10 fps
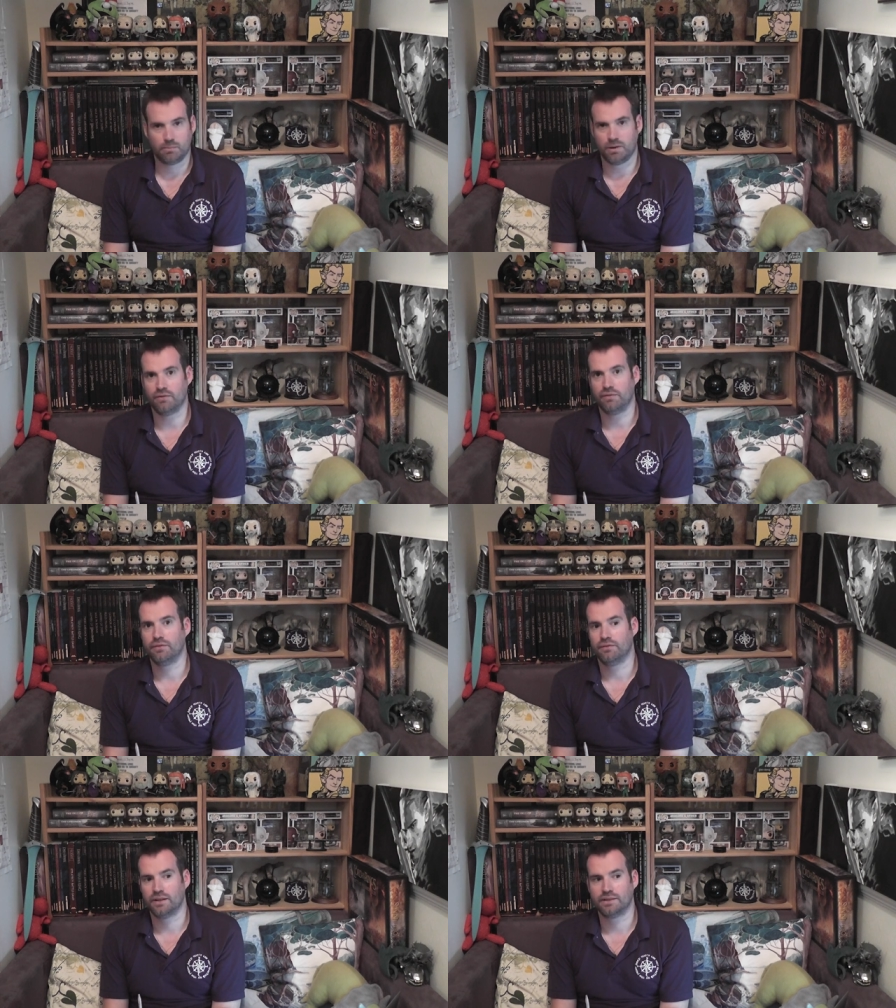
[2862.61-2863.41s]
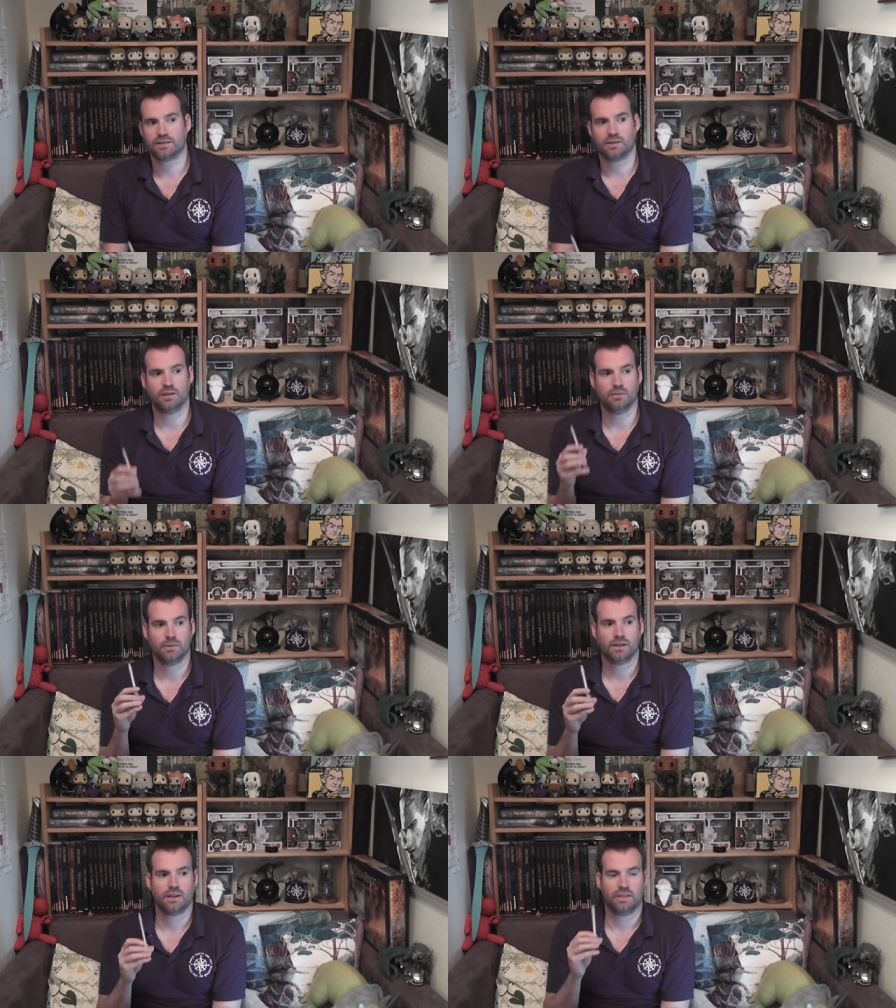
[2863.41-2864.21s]
But for the first
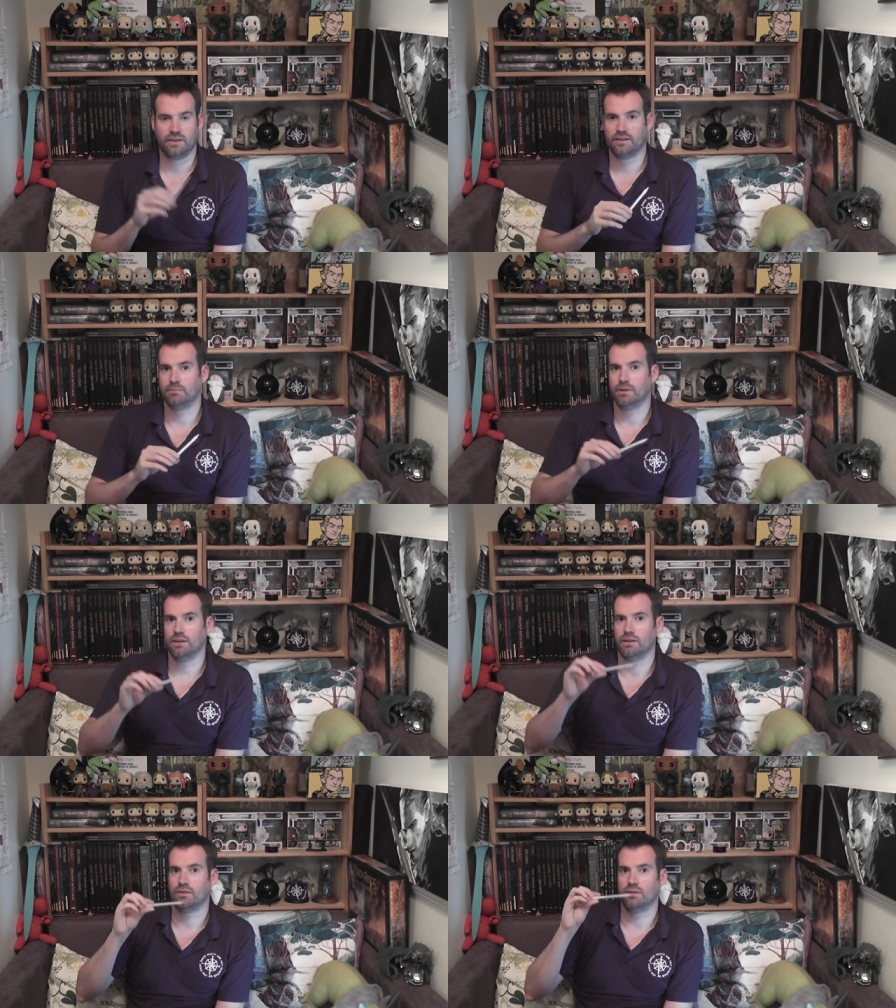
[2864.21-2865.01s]
time this month,